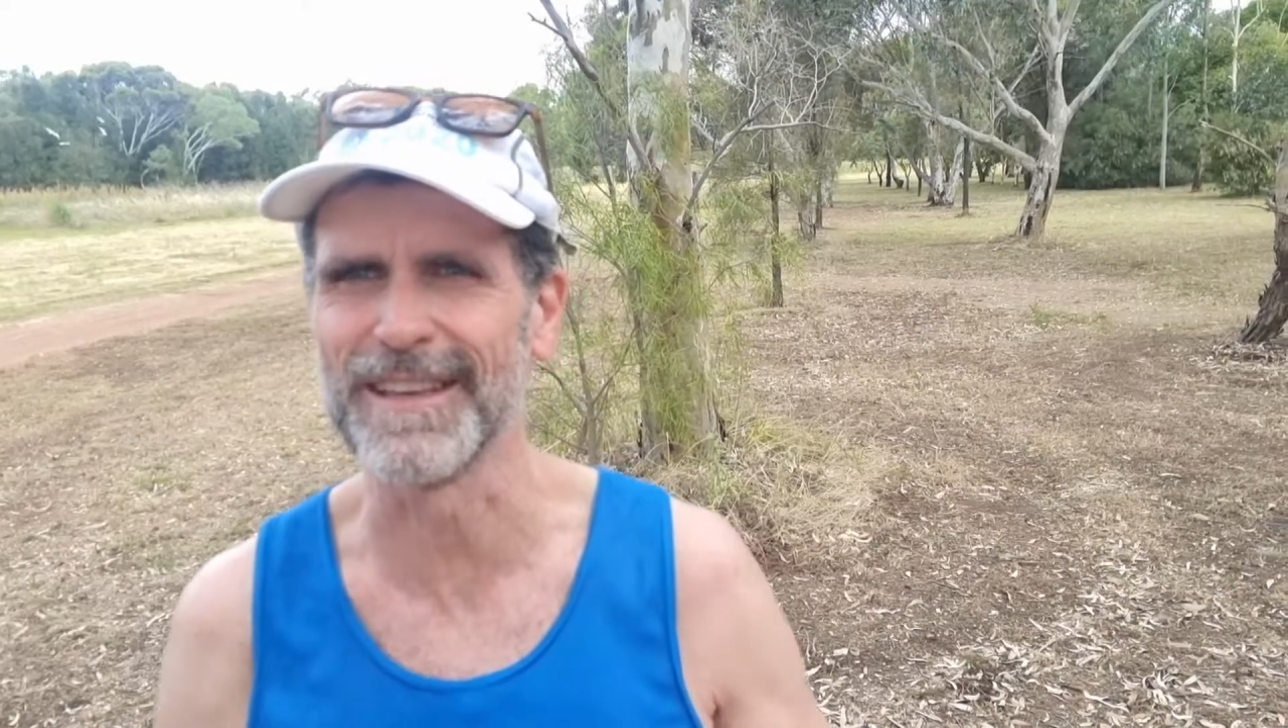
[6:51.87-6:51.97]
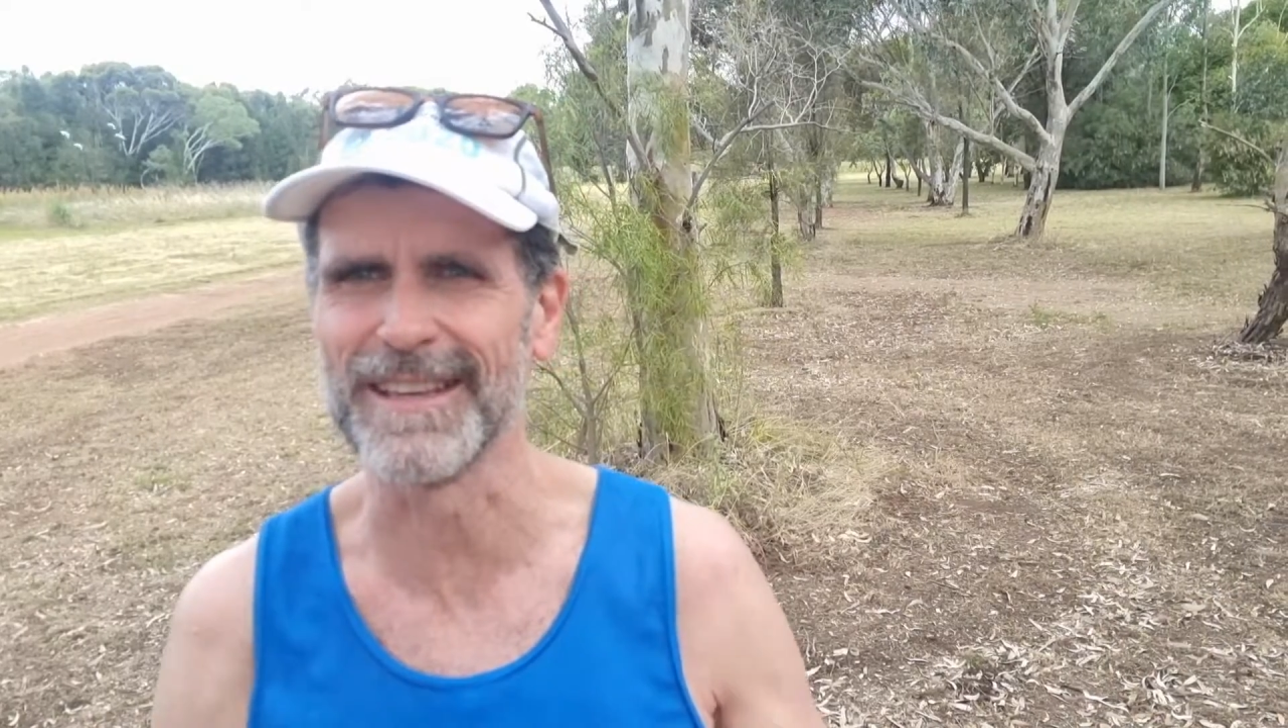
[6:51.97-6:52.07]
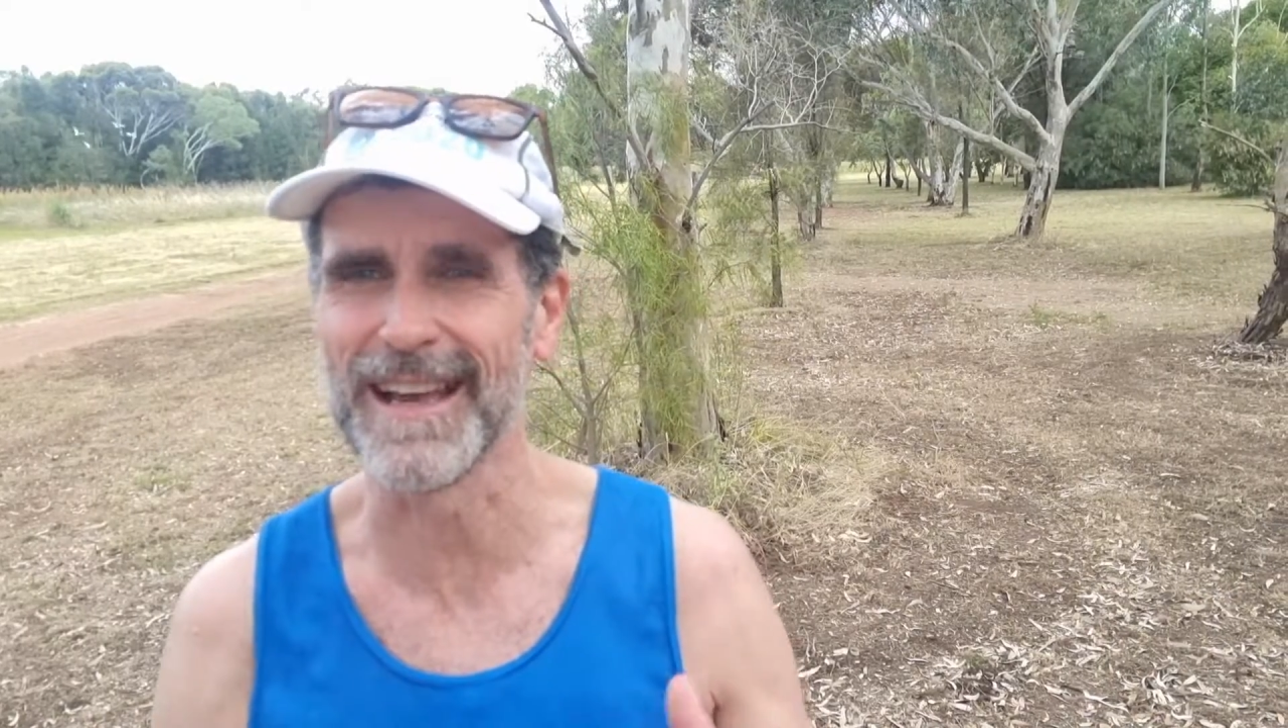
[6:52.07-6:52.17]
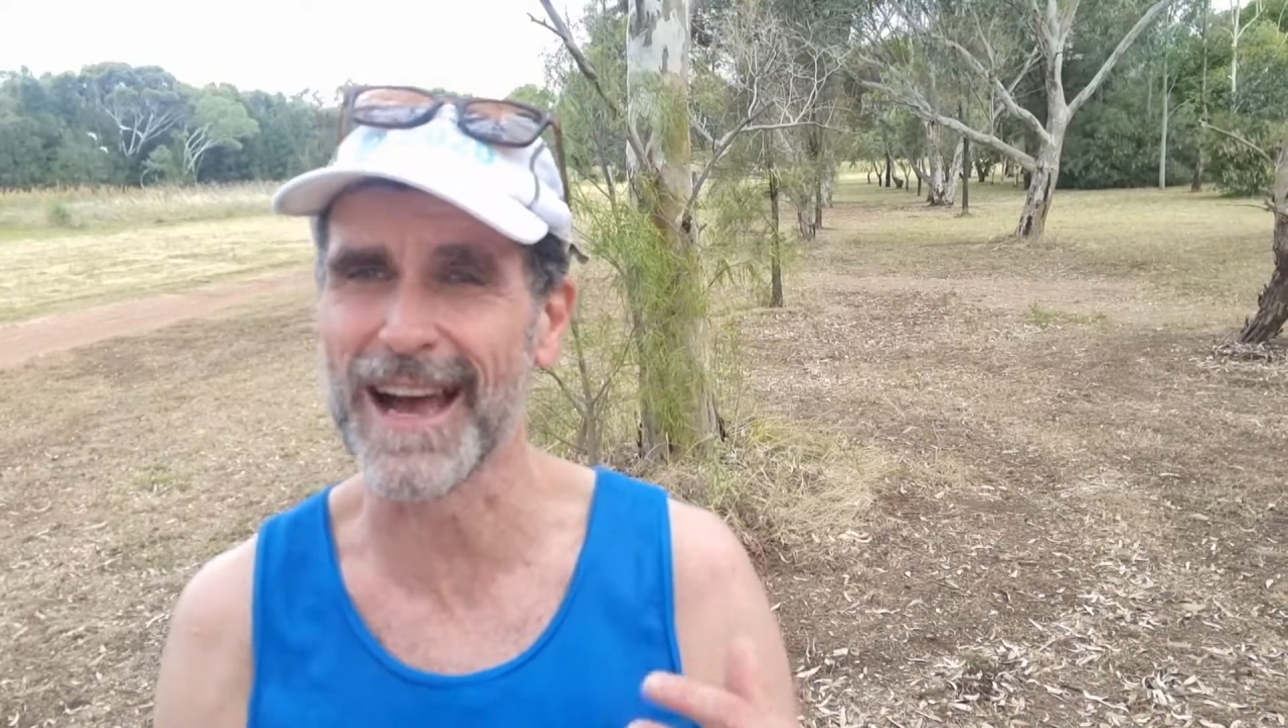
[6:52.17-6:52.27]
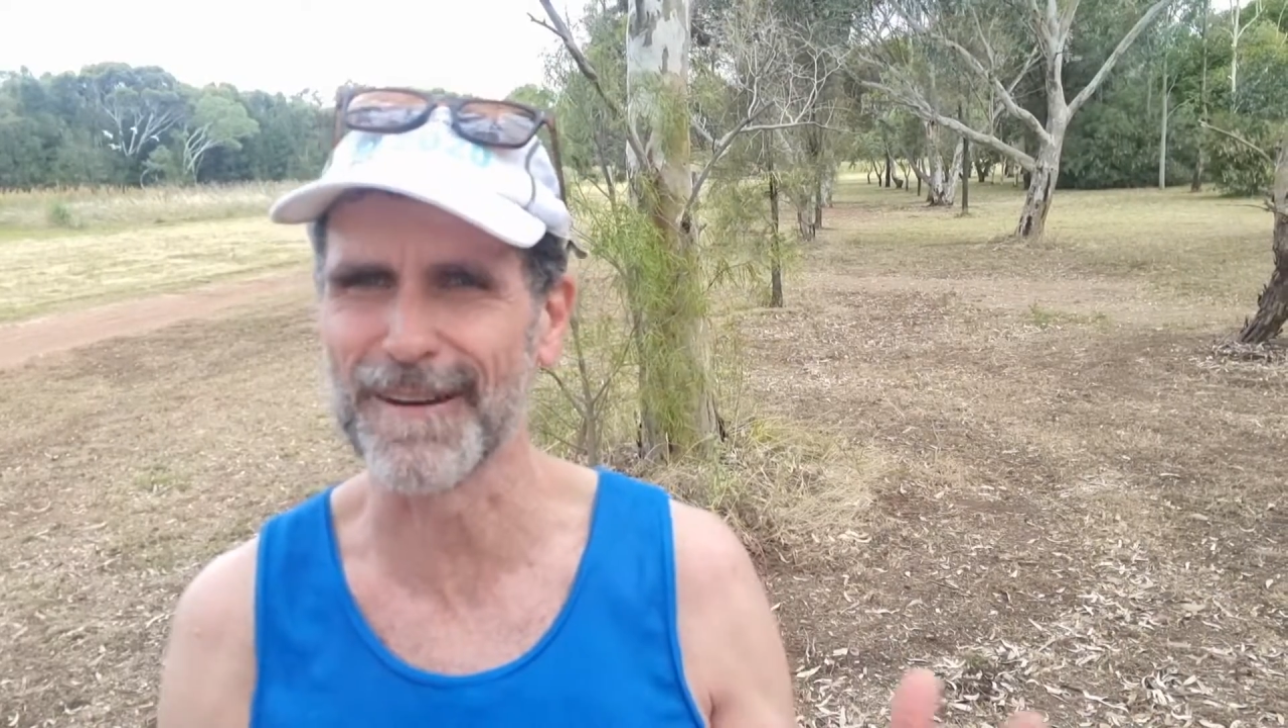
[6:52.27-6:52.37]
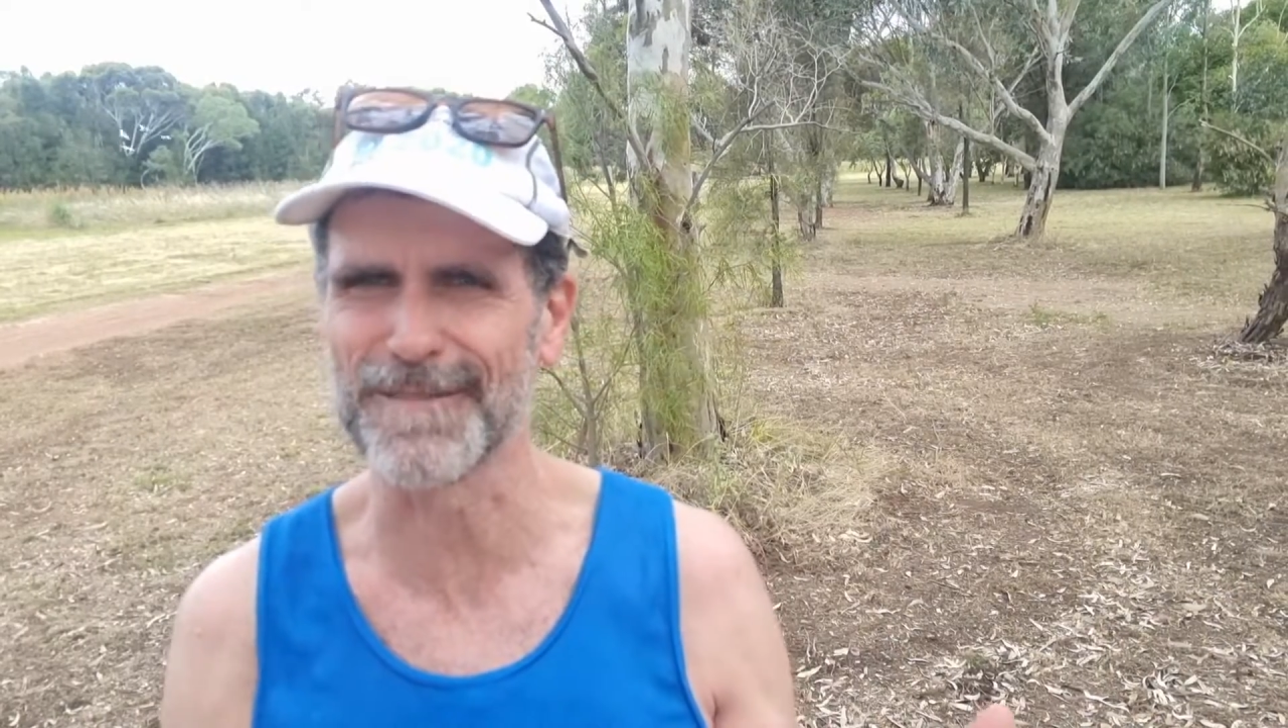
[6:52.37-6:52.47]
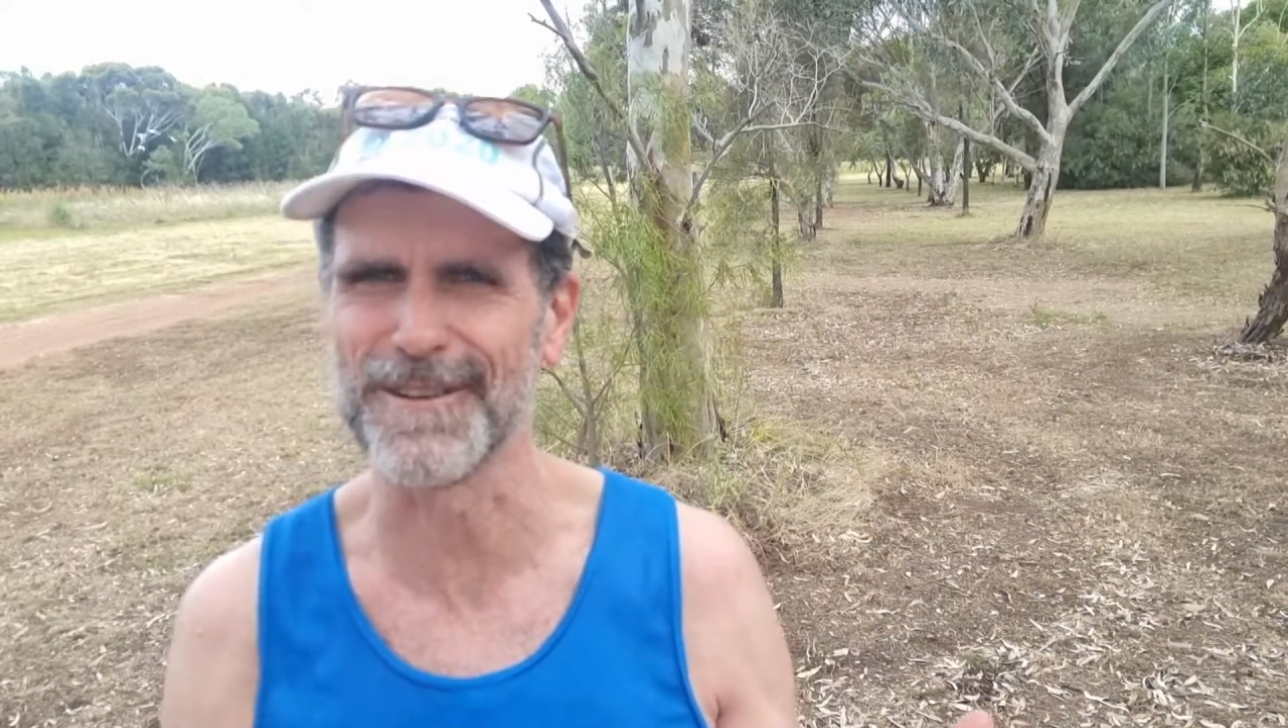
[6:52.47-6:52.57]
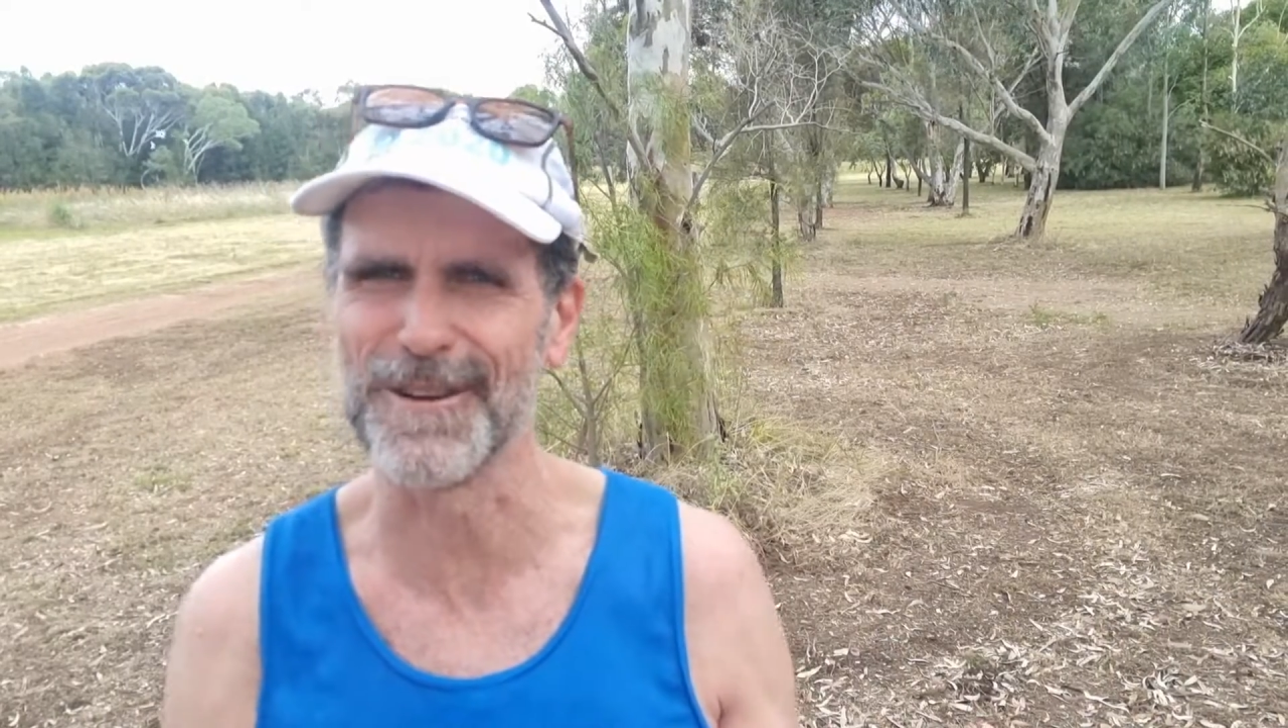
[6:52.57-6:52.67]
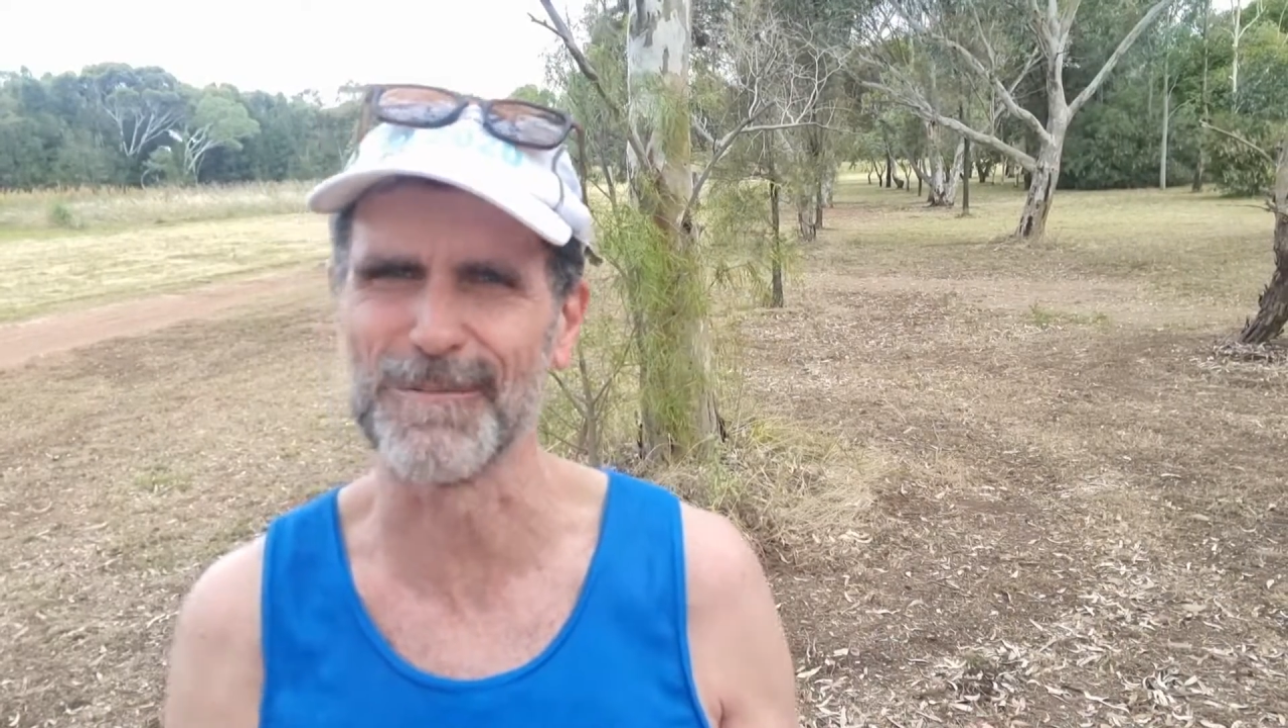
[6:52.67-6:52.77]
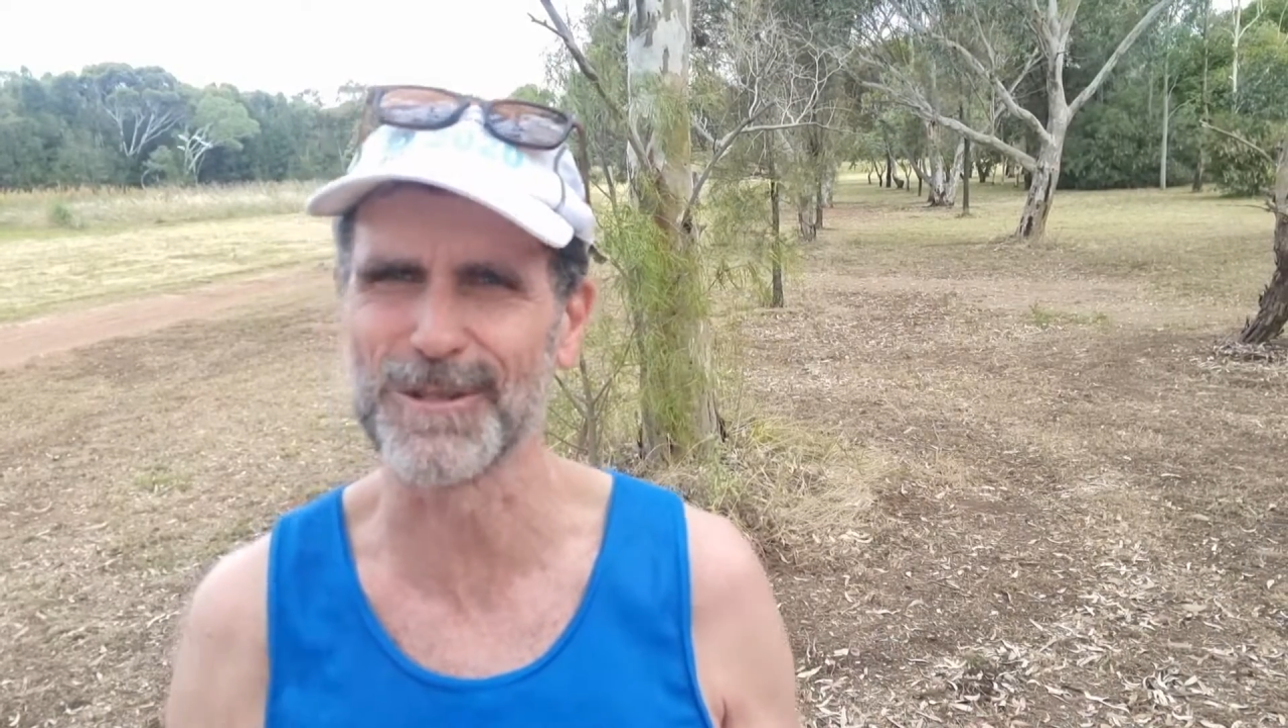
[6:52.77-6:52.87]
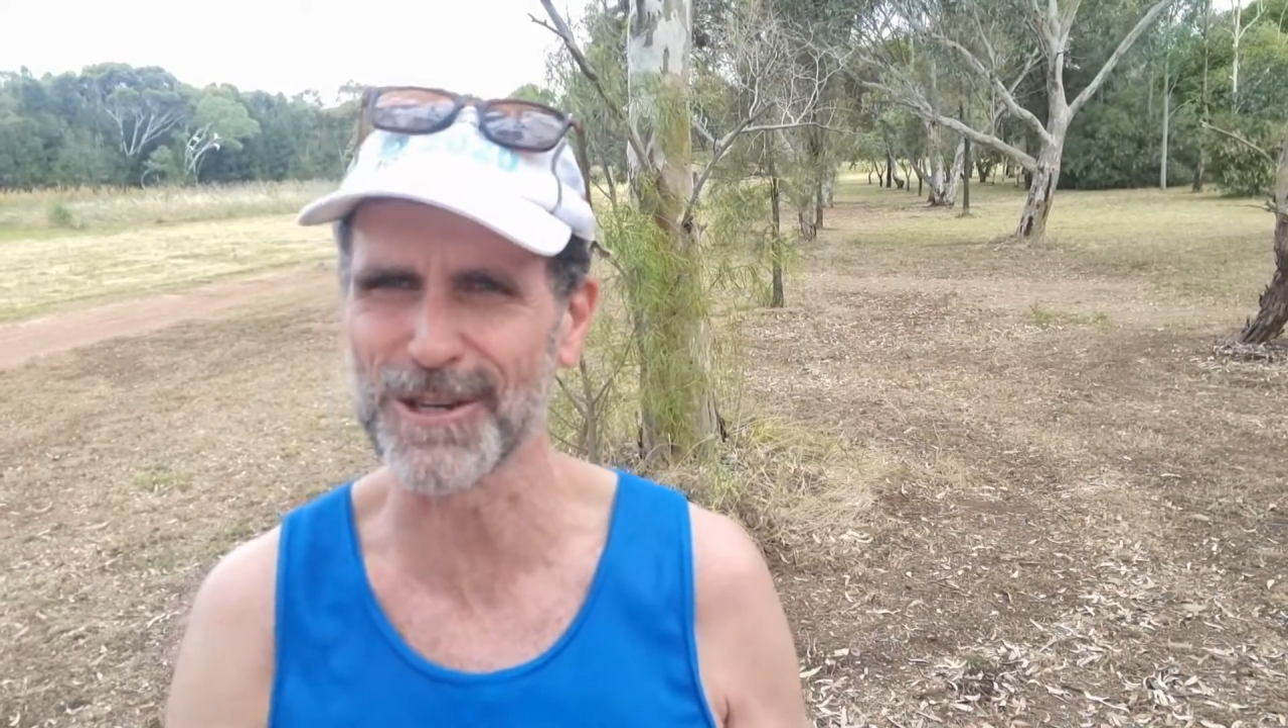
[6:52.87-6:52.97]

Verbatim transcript: the afternoon,